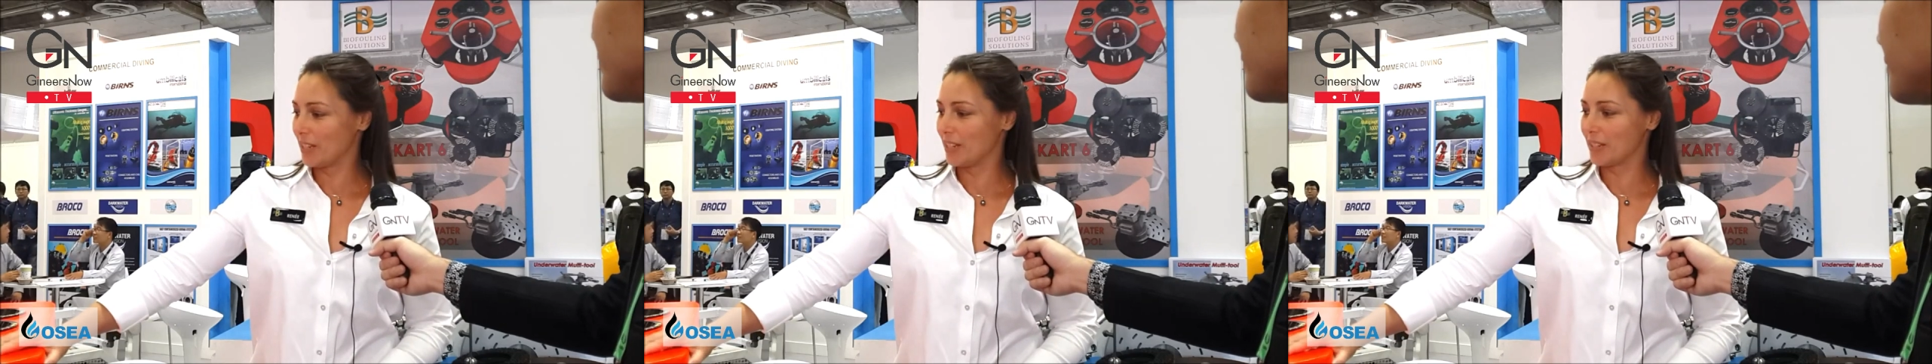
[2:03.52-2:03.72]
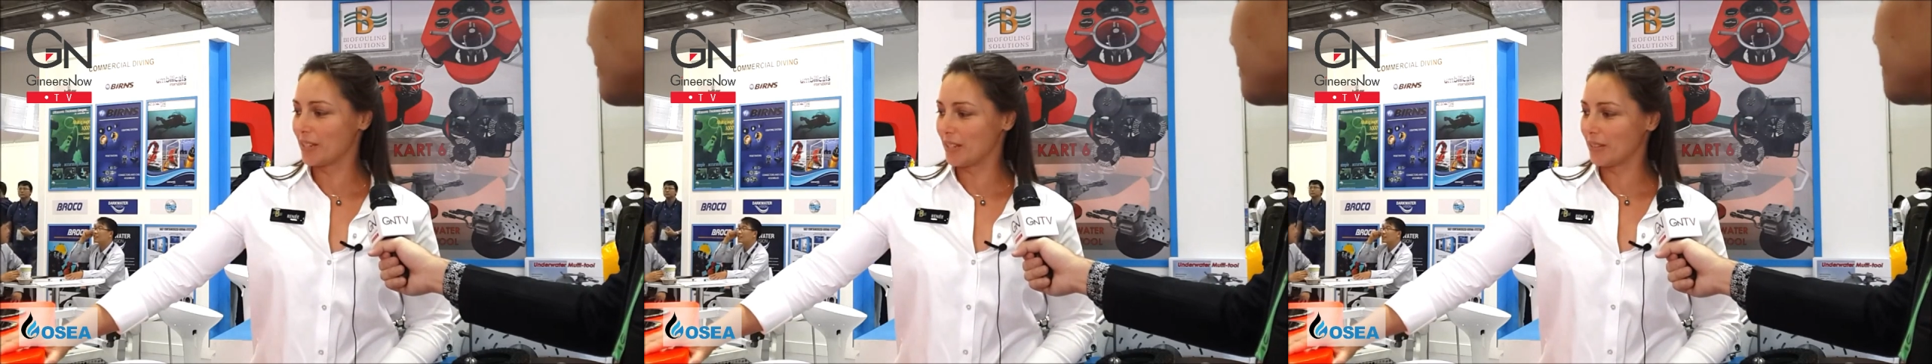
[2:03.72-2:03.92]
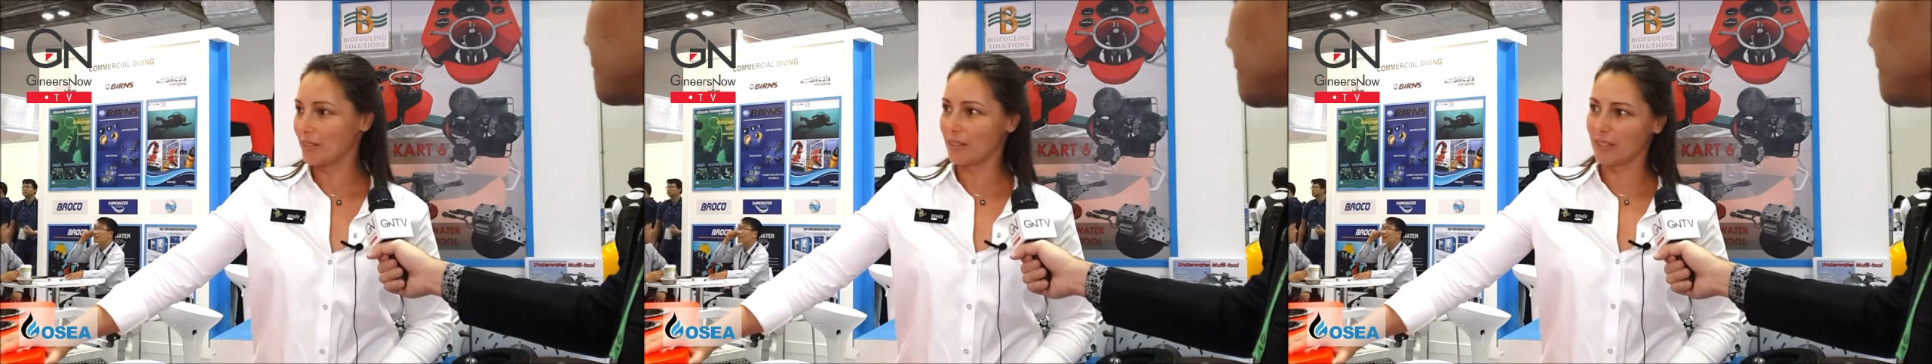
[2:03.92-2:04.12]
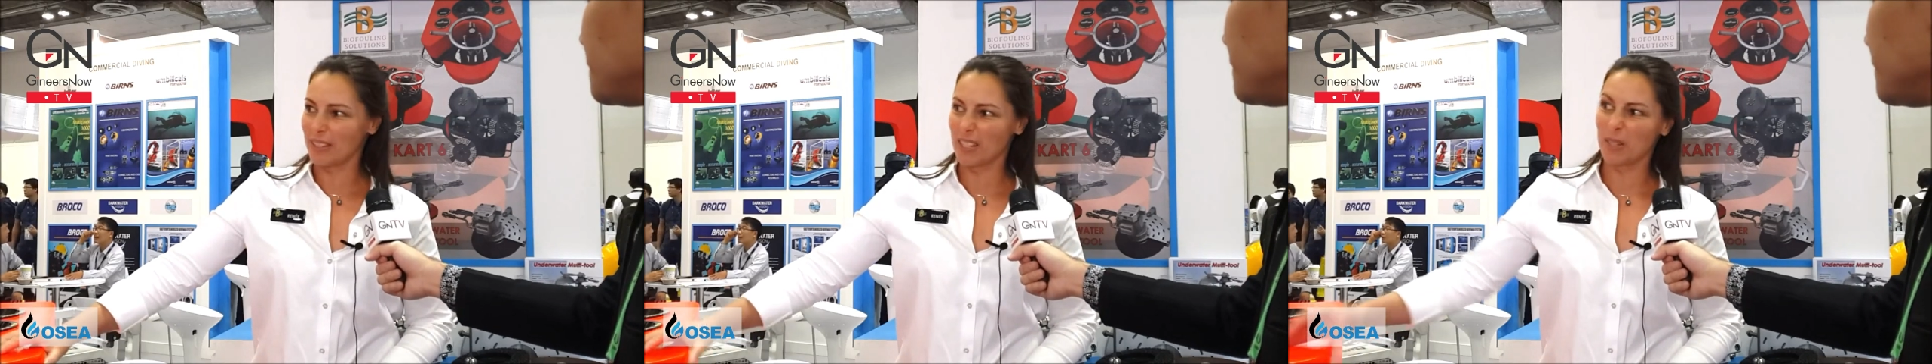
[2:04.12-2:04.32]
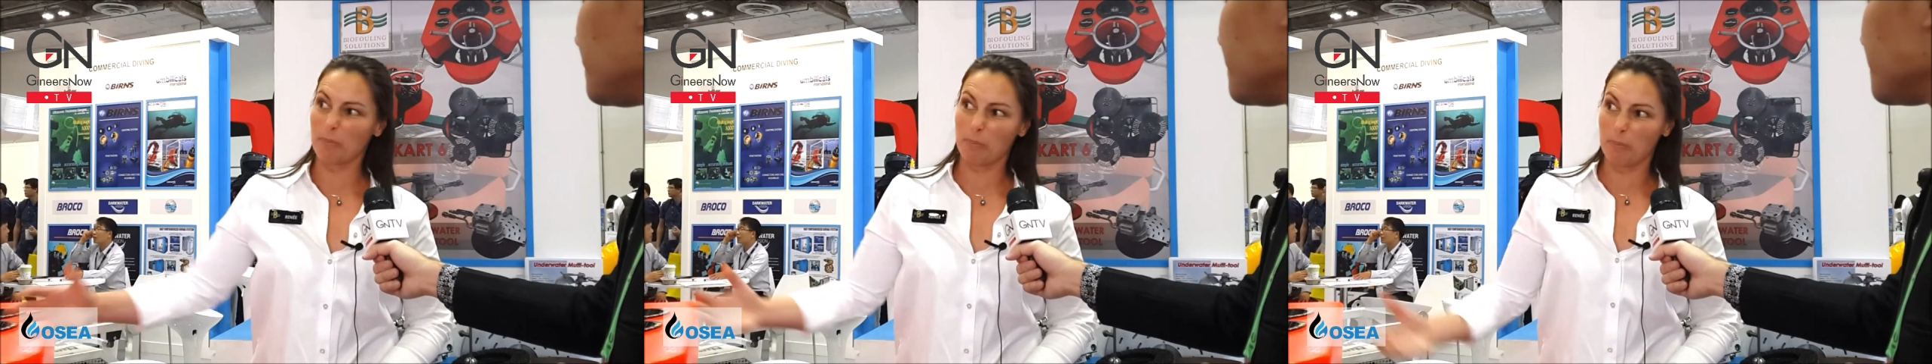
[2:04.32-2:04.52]

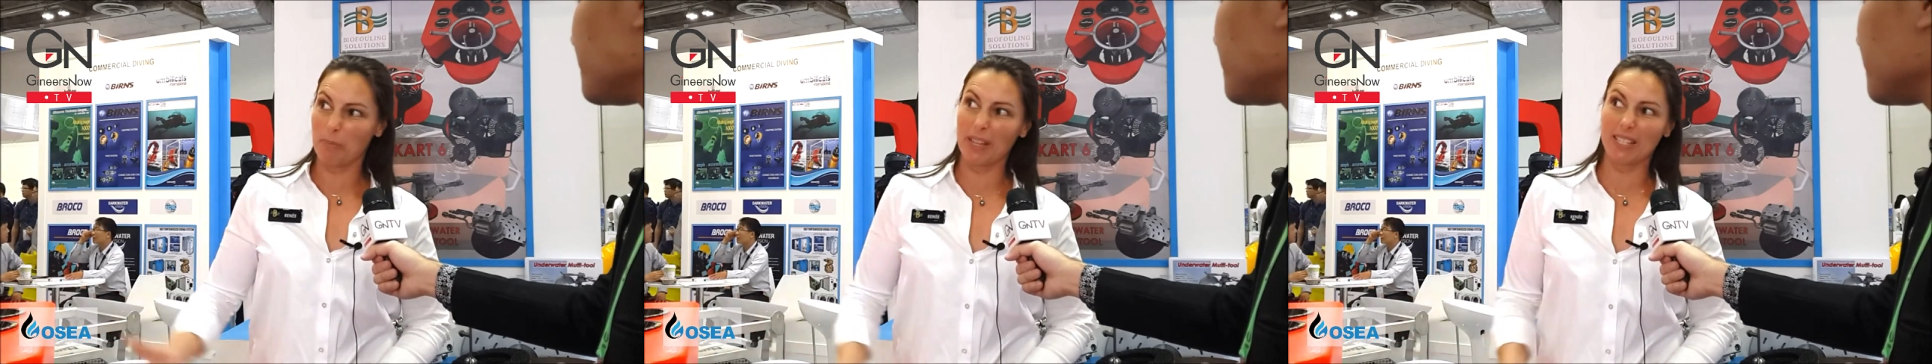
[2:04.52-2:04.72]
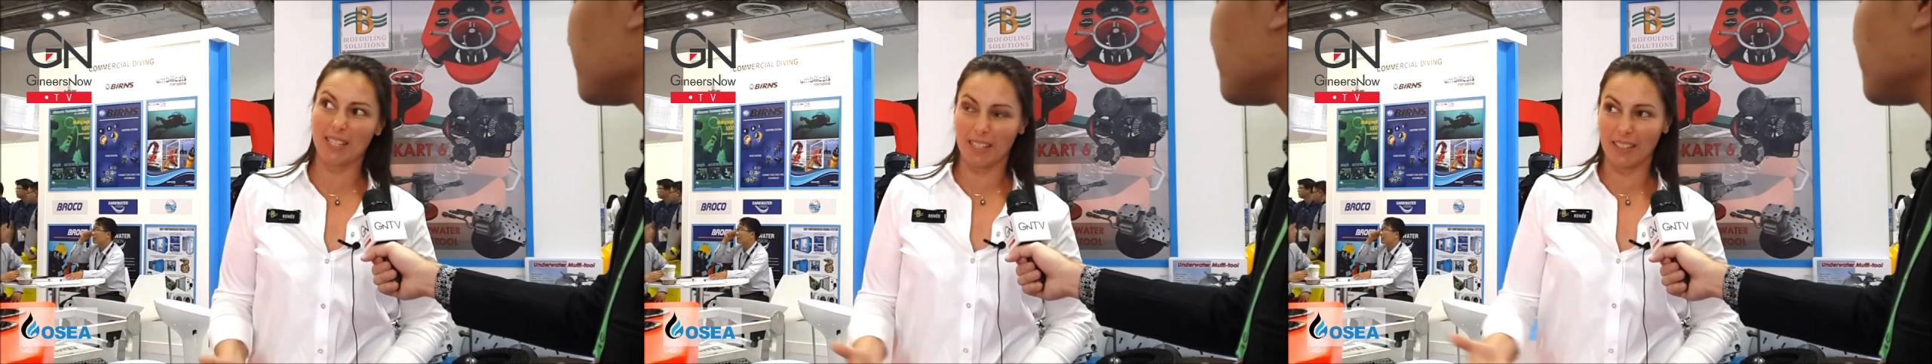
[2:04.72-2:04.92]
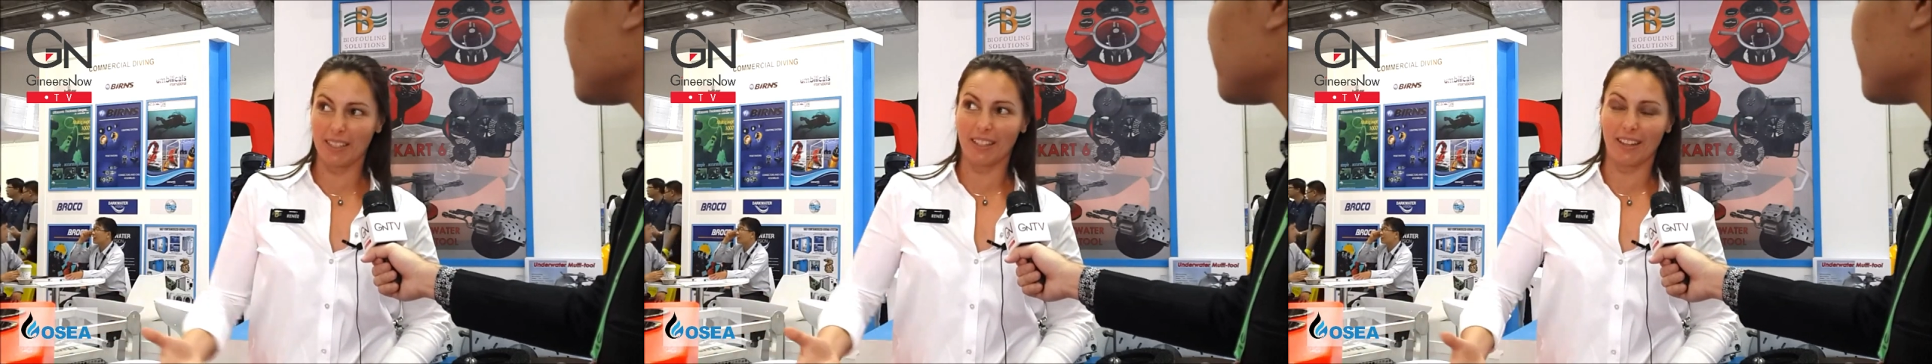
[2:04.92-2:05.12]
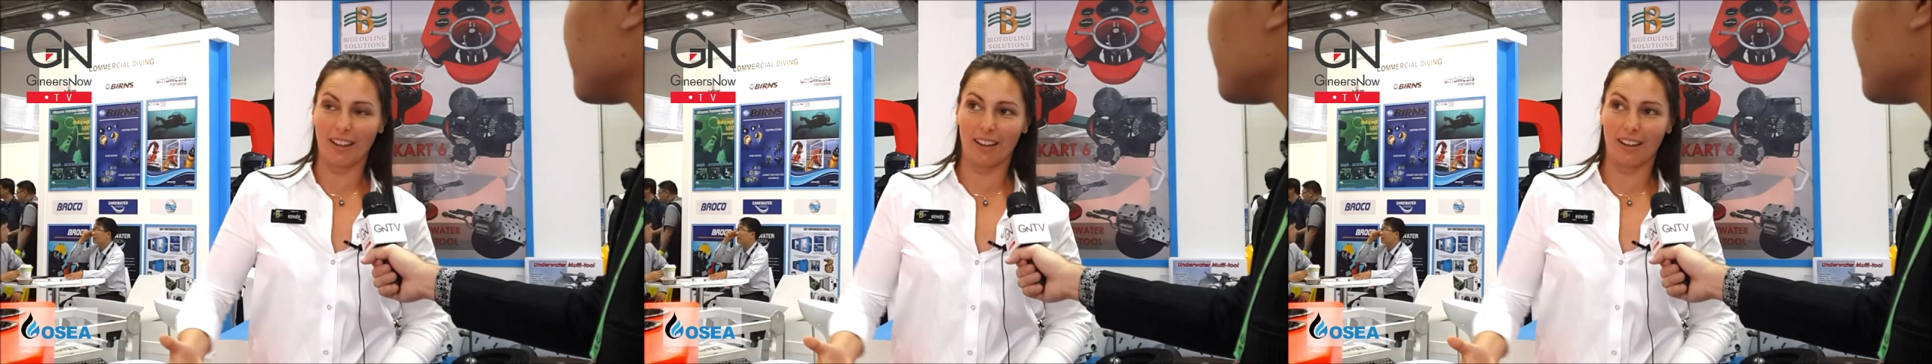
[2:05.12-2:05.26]
This is basically